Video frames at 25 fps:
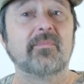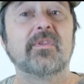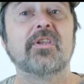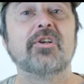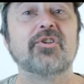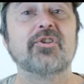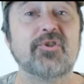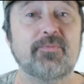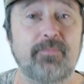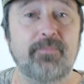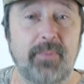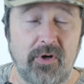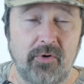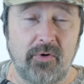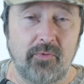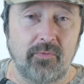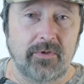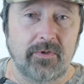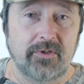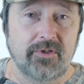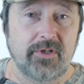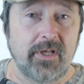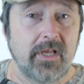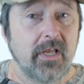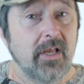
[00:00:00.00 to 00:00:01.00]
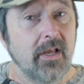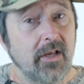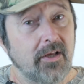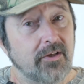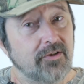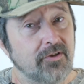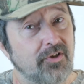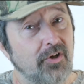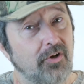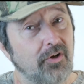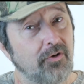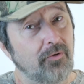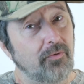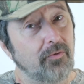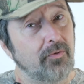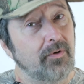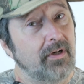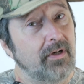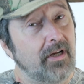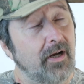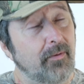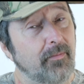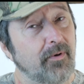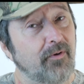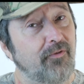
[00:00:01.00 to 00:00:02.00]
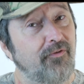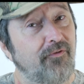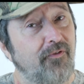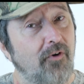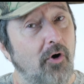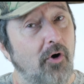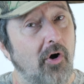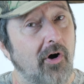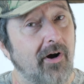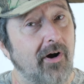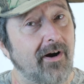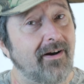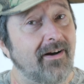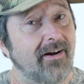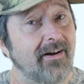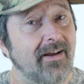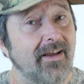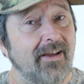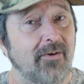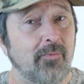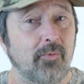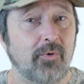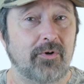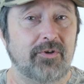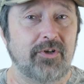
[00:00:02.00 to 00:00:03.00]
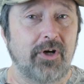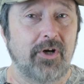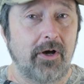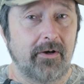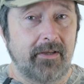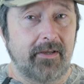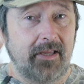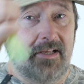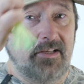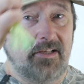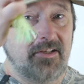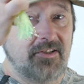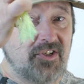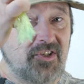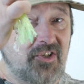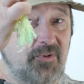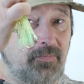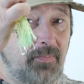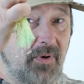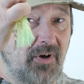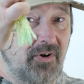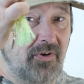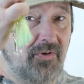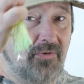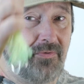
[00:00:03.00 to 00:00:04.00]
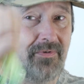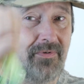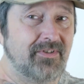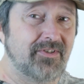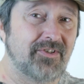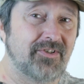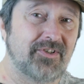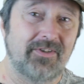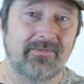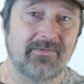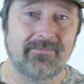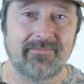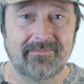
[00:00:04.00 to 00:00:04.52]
Spoons. So number 4, we're talking spoons.